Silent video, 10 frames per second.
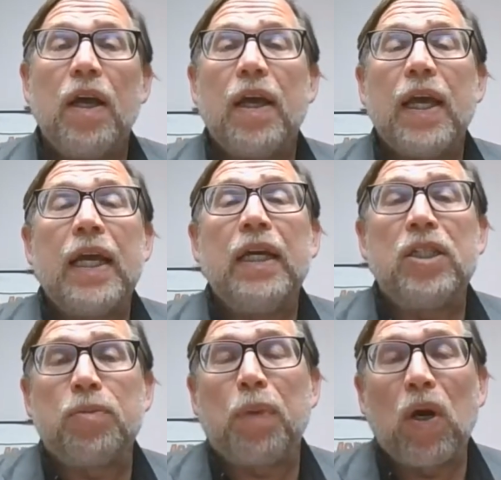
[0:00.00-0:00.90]

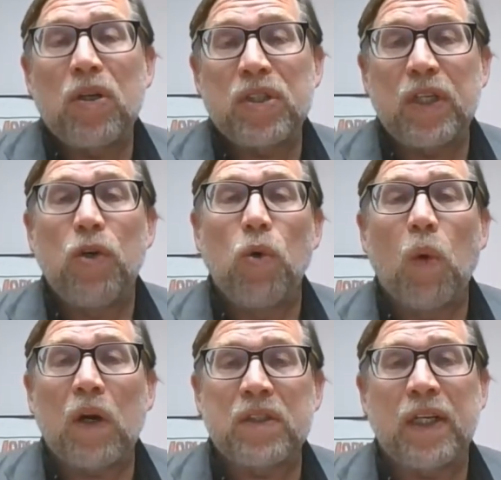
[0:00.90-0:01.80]
each person who
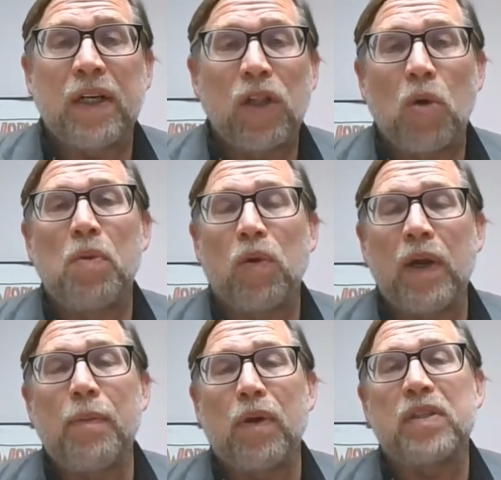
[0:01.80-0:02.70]
works at Global
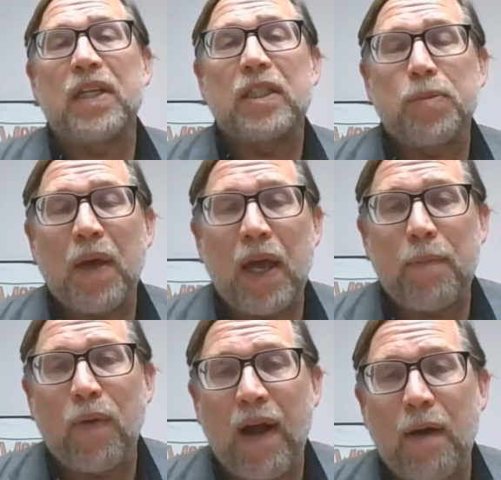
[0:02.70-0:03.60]
Green Books gets paid
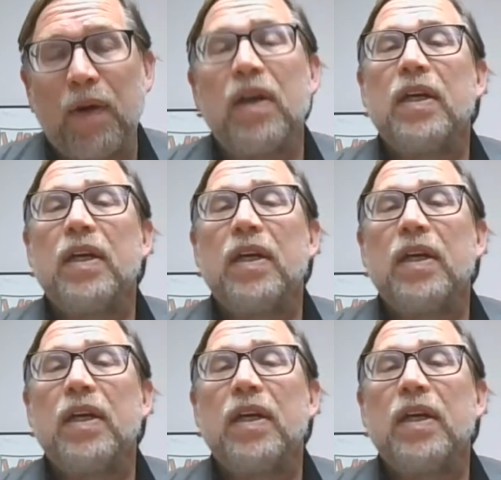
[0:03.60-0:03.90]
per hour.